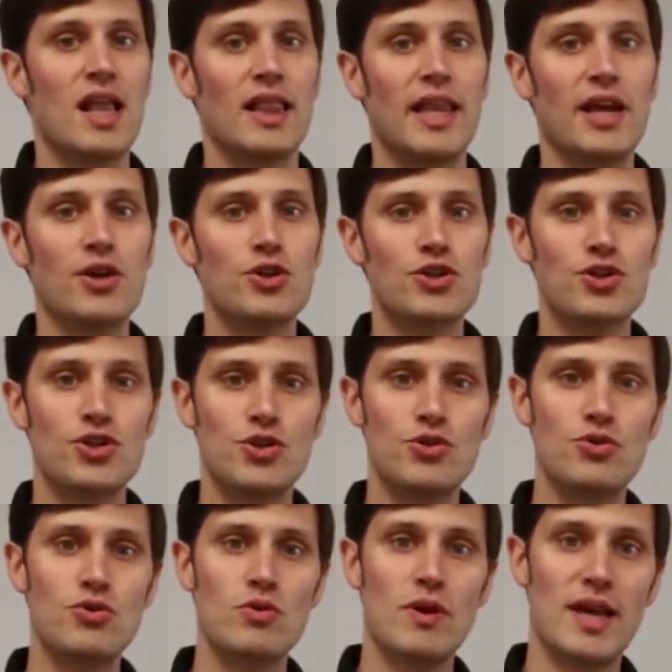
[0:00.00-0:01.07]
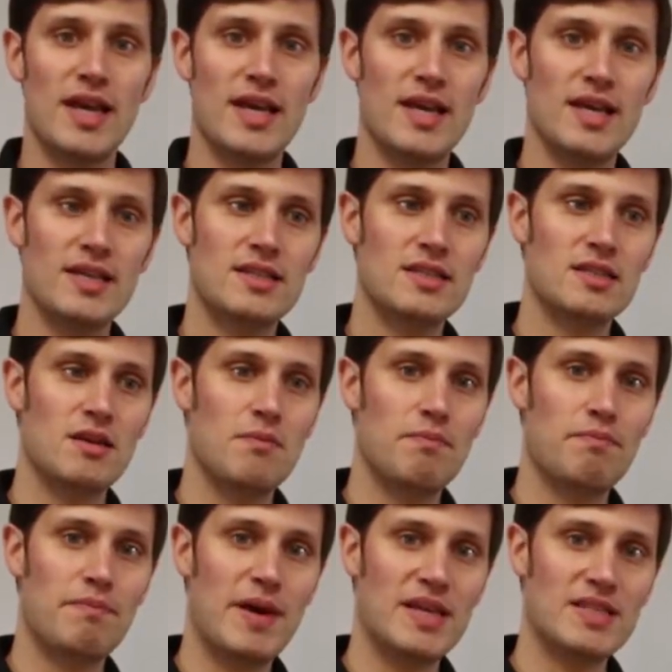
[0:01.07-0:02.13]
Layer 2 is
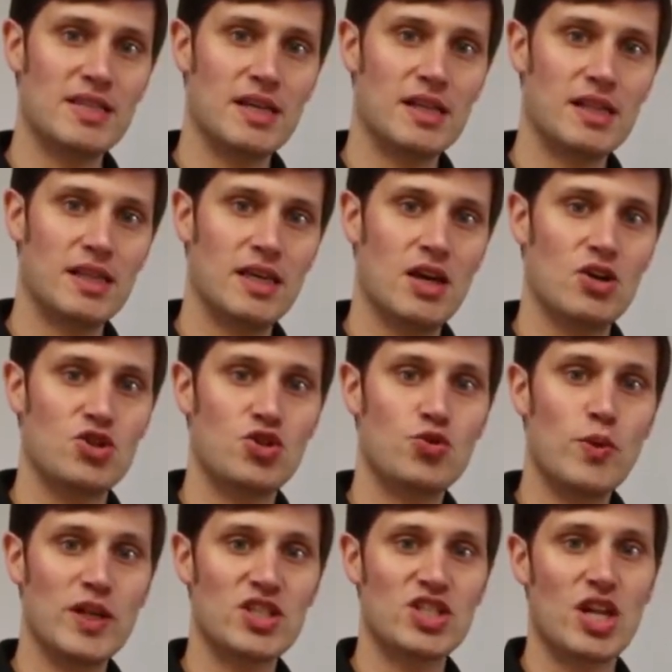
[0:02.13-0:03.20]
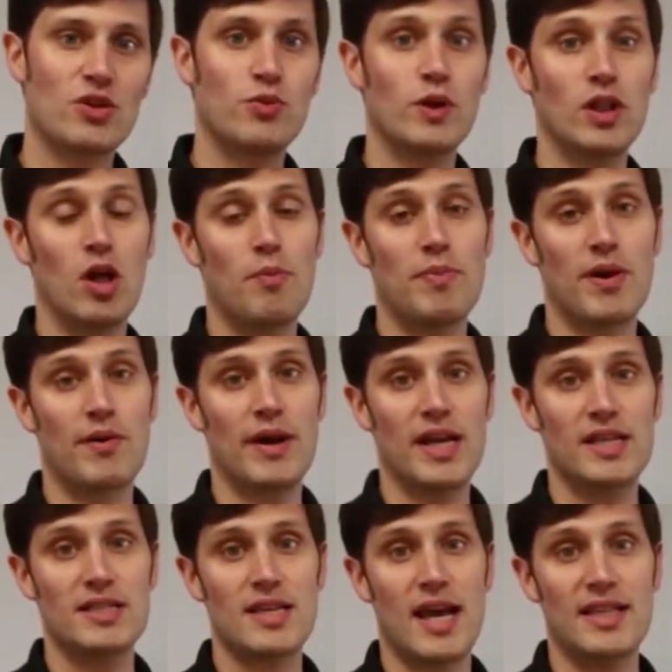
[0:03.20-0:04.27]
basically a switch that will
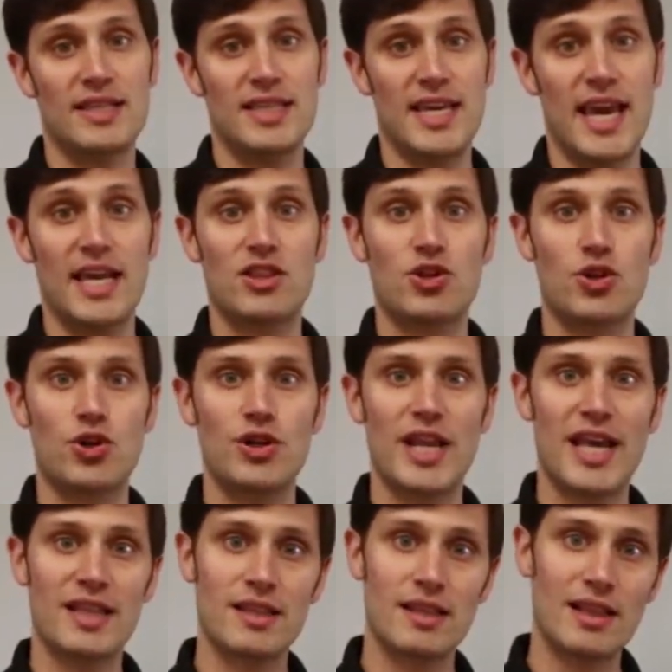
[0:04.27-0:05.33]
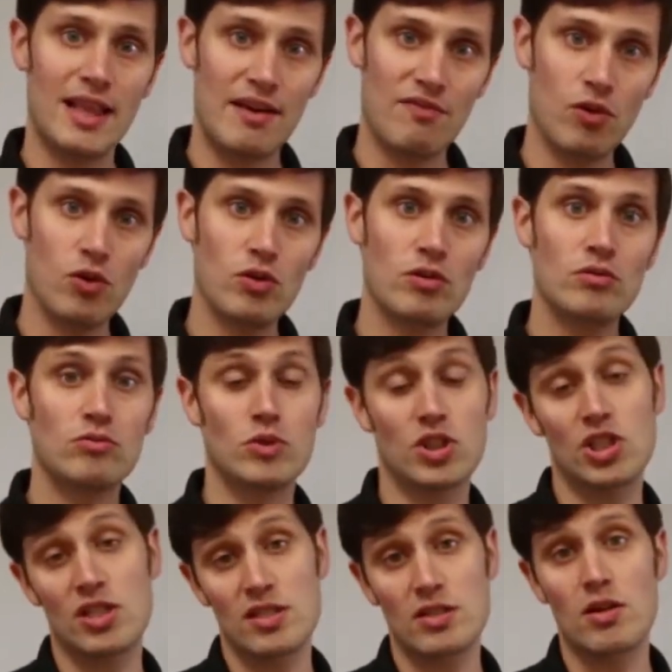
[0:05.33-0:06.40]
operate at the Ethernet level,
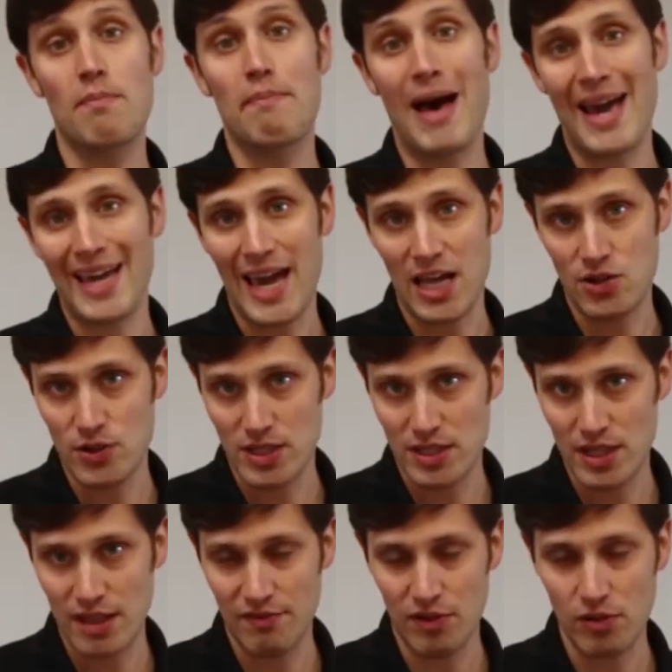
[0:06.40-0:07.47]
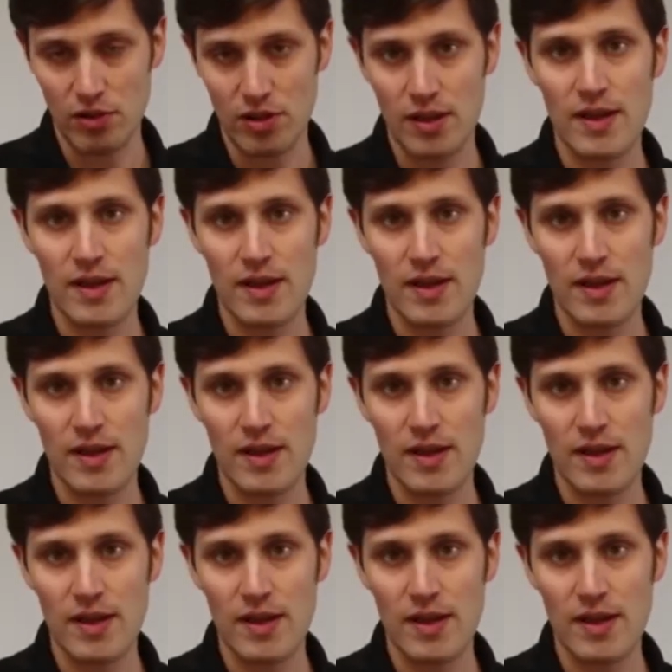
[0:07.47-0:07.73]
which is the MAC address level.